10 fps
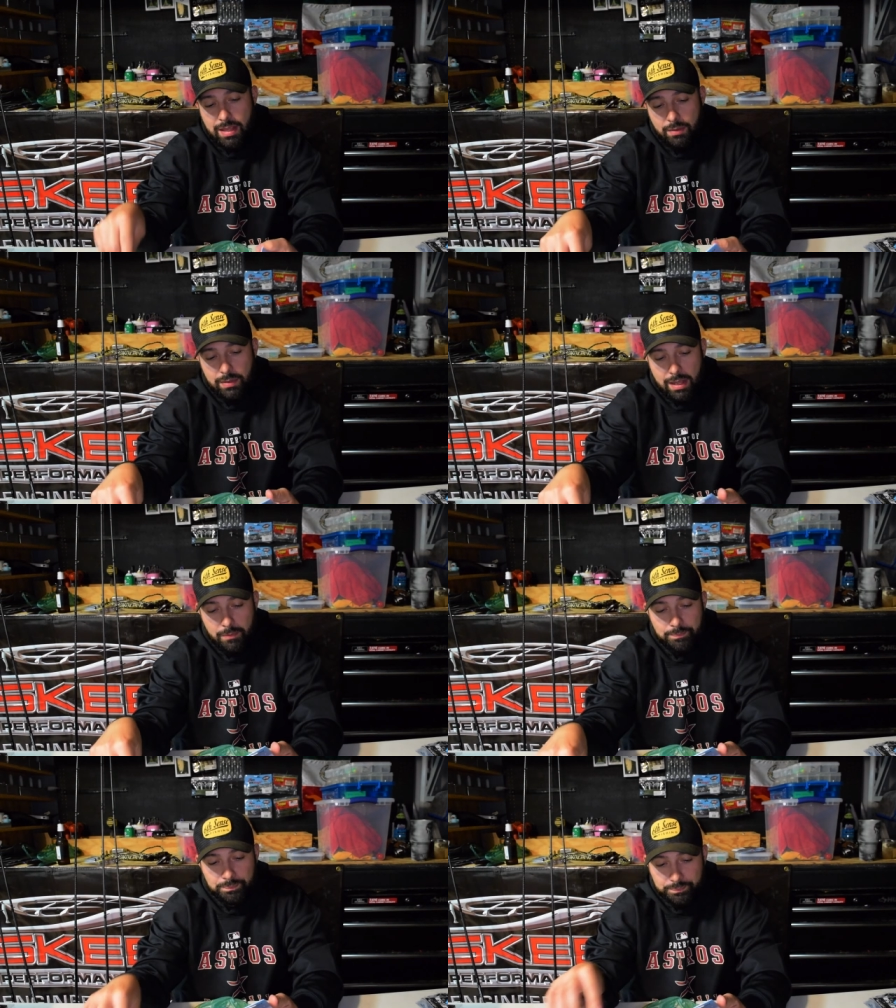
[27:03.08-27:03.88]
that one out.
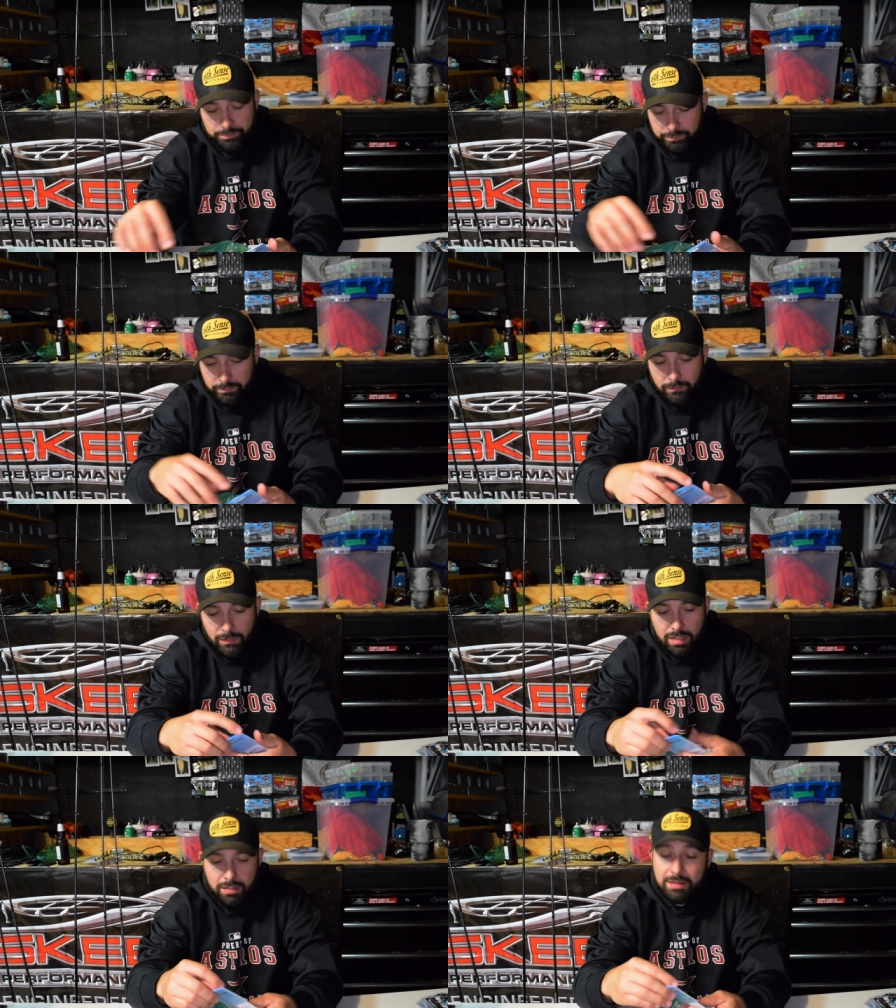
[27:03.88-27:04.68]

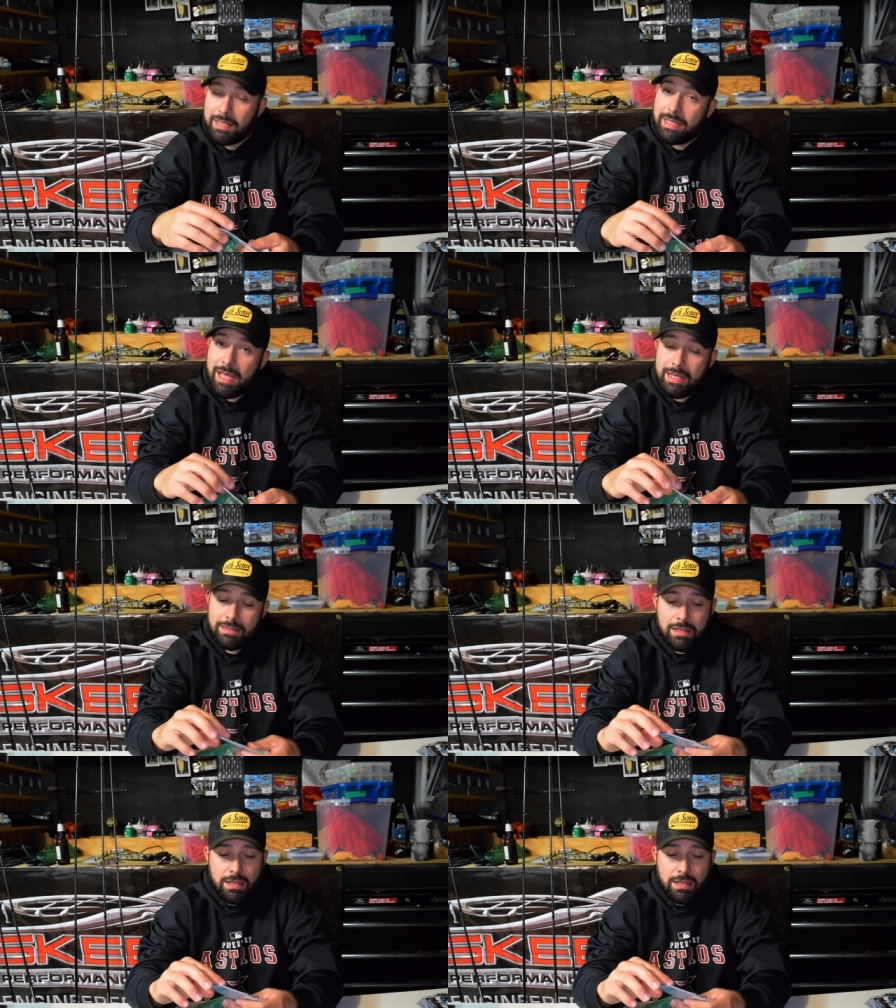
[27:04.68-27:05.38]
Another thing I got.